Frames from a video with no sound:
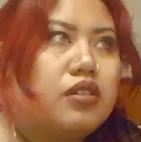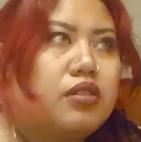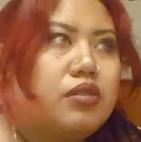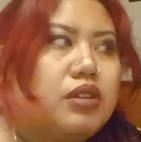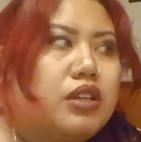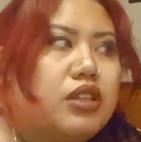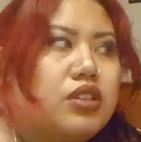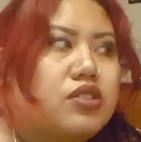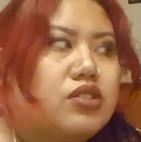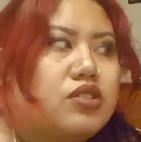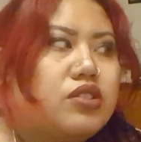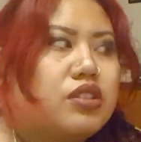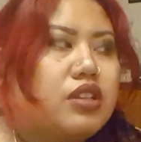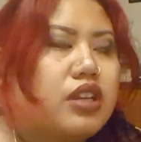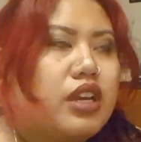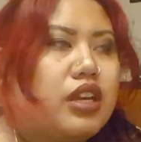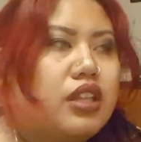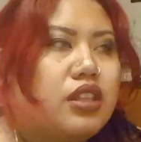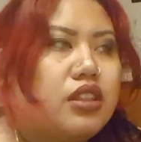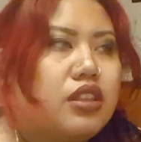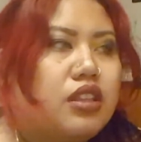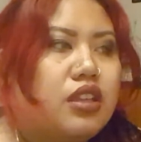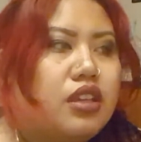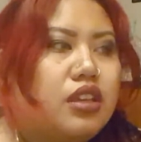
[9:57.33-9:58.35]
Which I
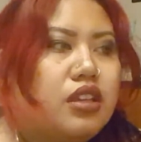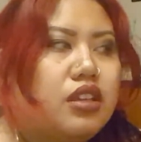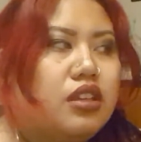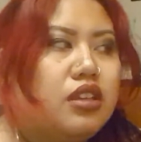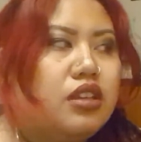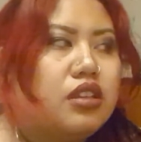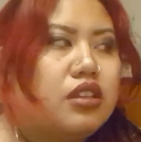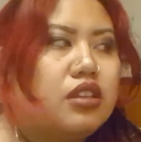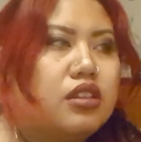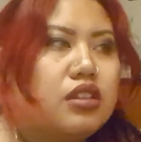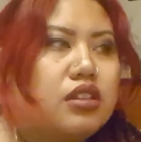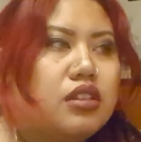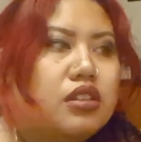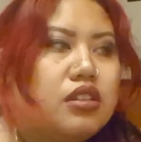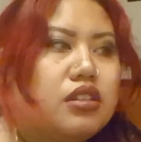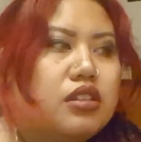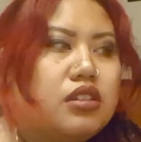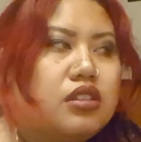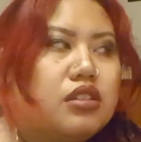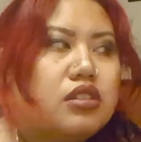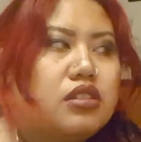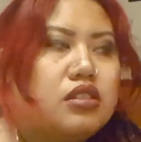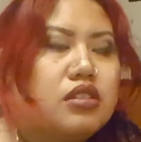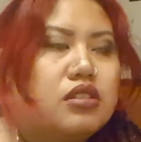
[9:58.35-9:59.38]
think
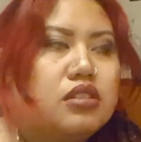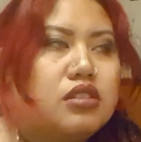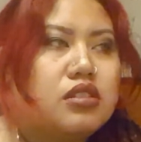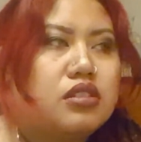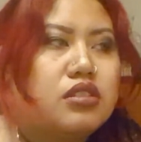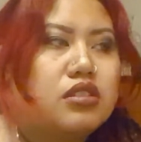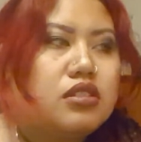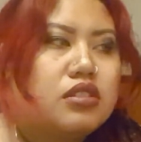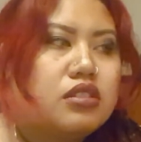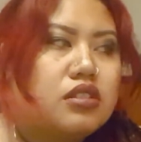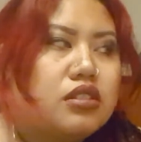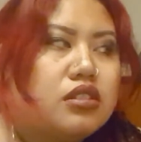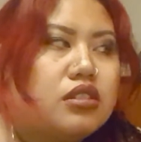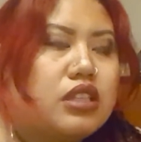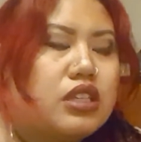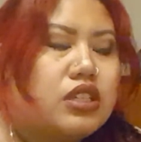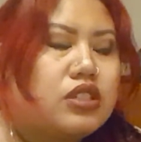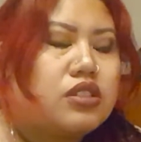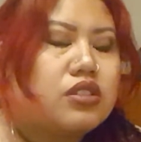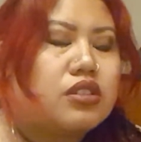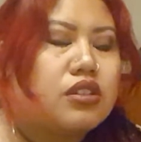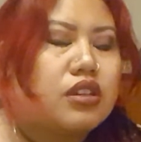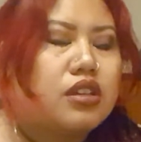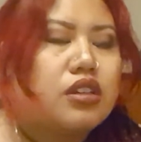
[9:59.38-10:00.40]

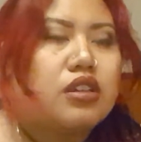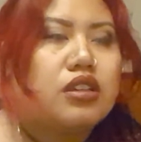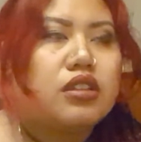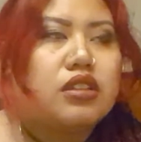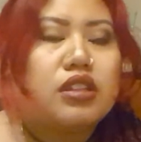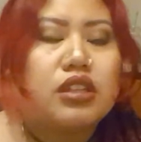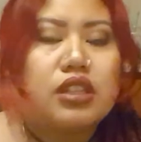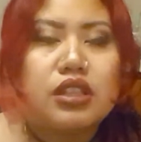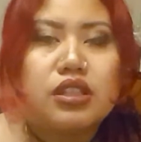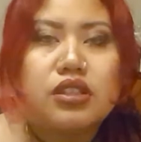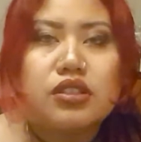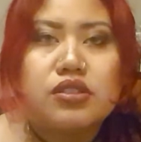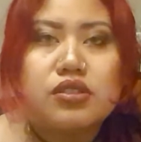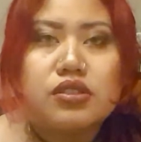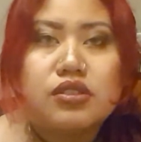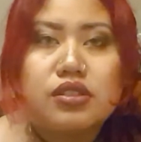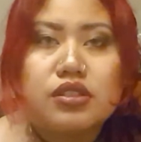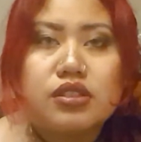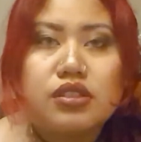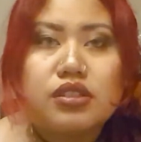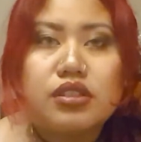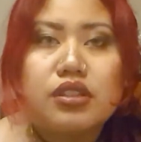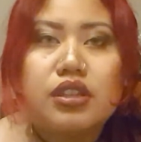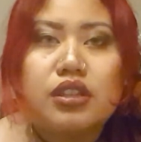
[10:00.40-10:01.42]
is good because
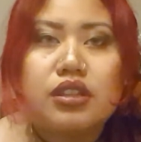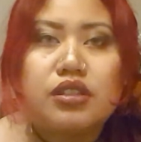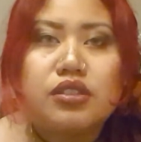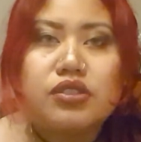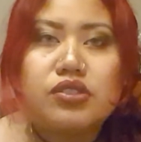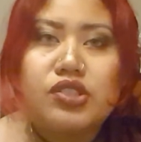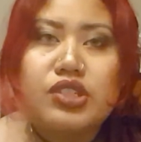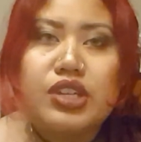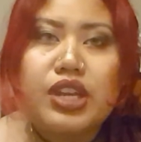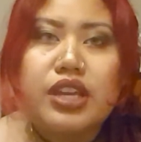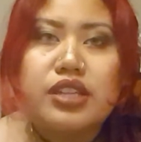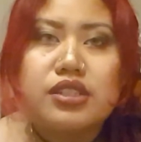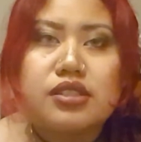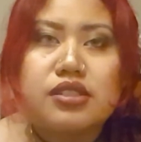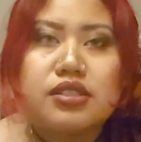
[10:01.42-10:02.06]
she has a